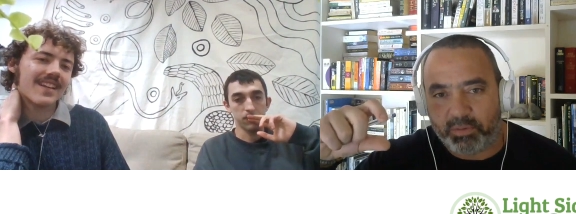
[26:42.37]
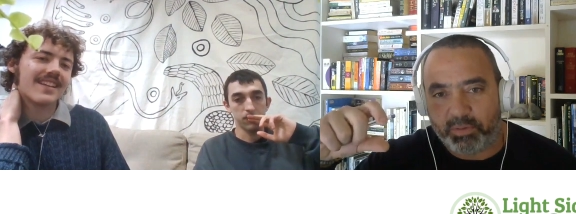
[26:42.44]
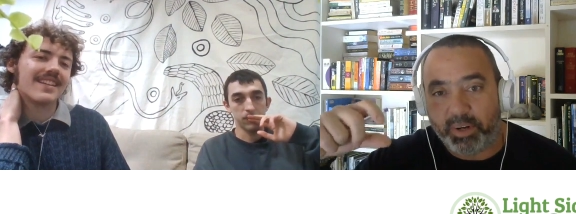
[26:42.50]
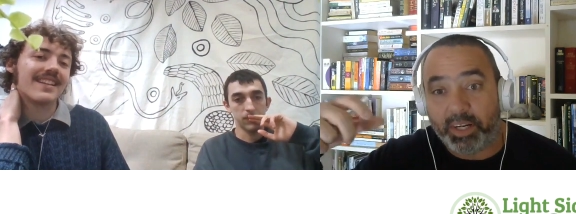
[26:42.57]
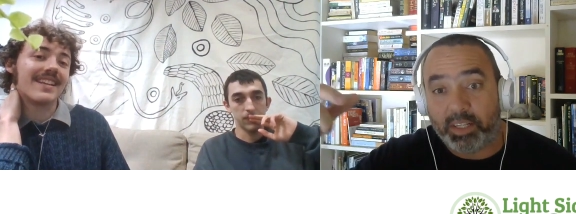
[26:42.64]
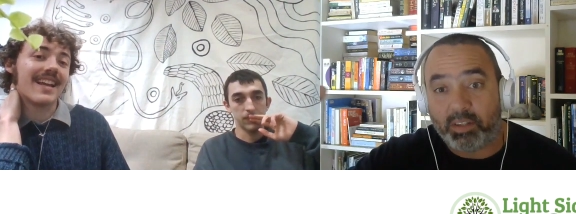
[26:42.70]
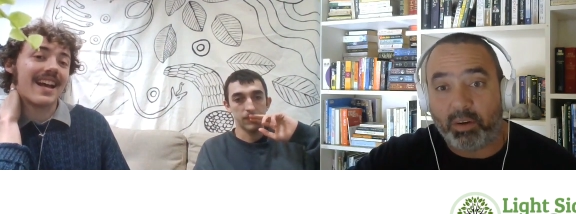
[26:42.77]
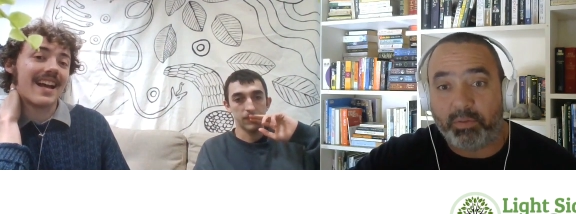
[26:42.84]
Speaker 1: the
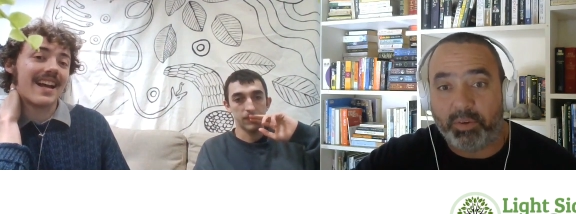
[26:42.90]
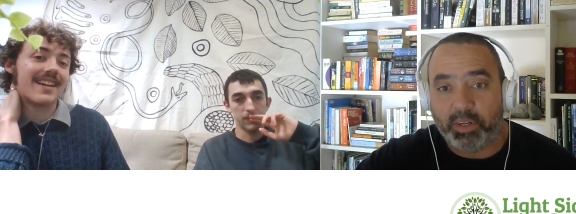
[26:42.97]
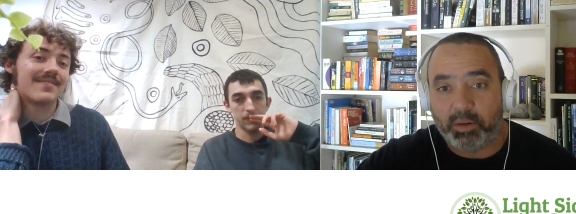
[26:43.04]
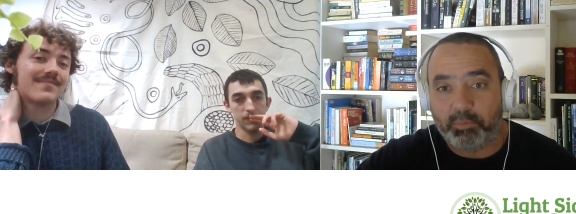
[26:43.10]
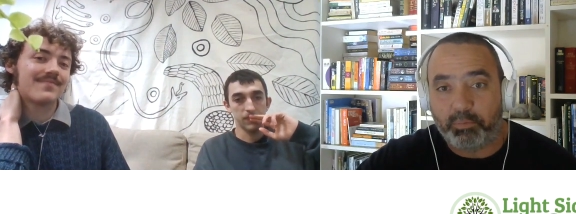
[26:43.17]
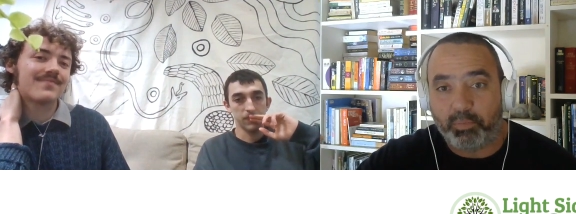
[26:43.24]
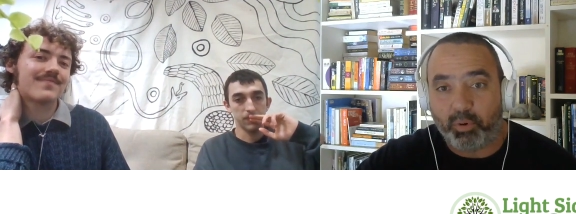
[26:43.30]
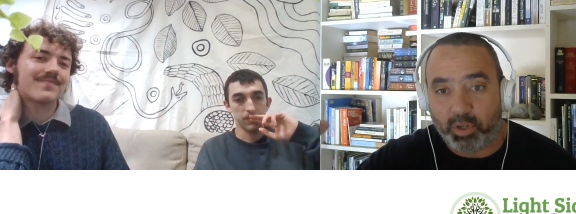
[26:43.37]
funding's
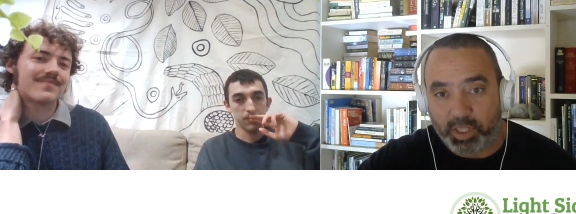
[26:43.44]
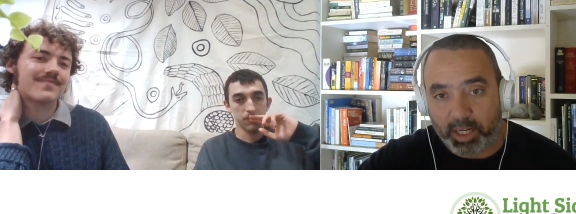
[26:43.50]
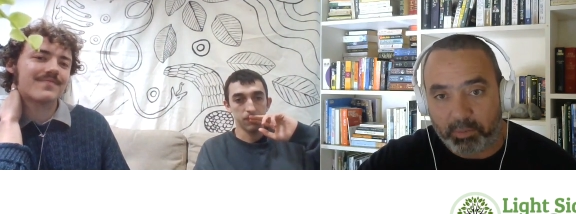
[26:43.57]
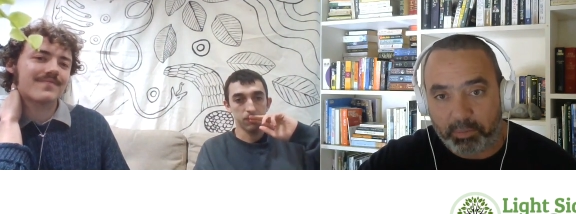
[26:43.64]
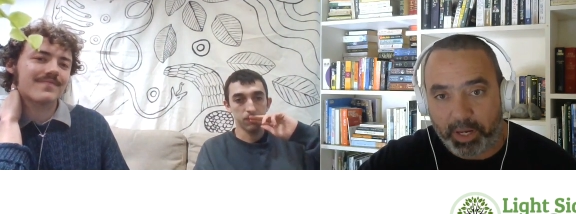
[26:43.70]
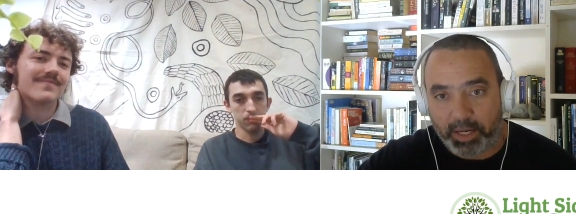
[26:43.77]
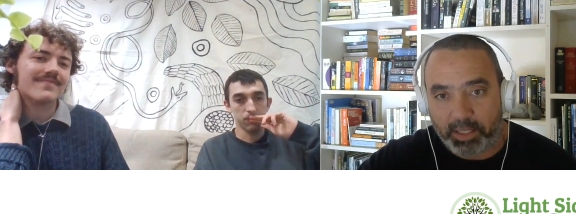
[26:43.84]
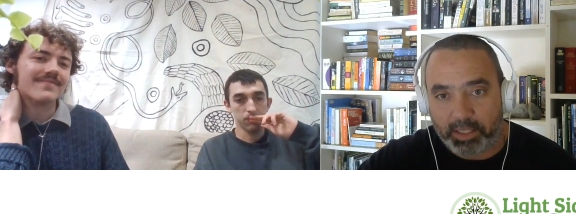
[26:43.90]
often
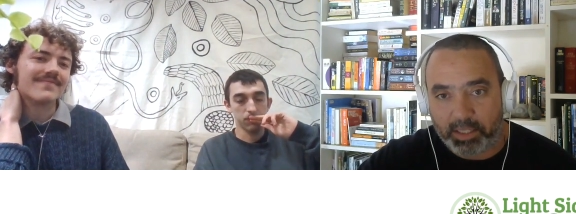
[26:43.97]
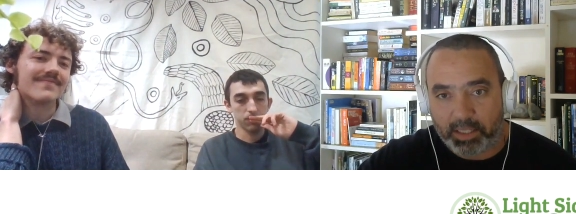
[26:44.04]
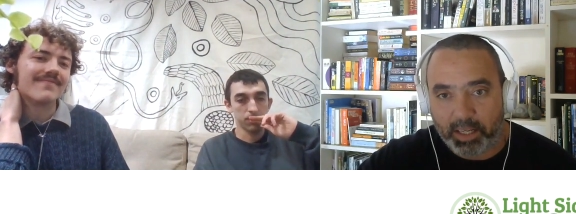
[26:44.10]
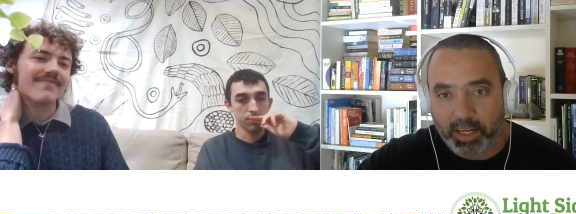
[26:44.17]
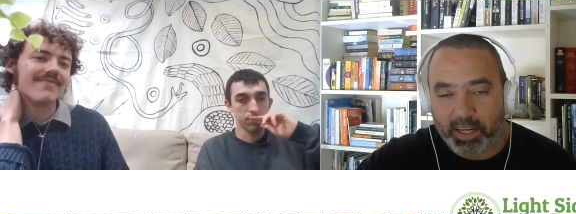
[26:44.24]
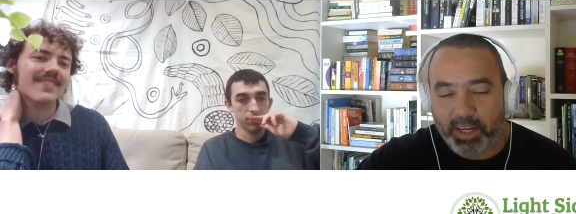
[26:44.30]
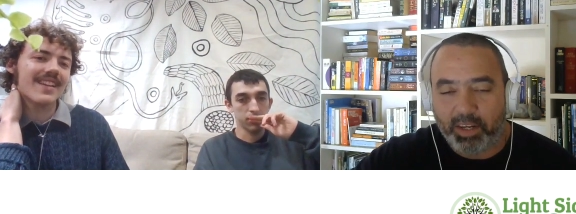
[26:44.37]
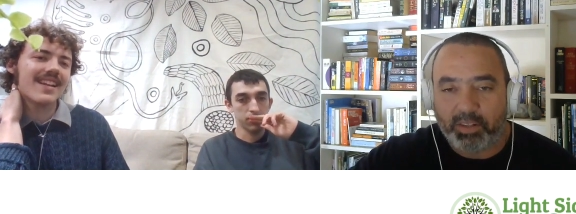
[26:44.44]
project based.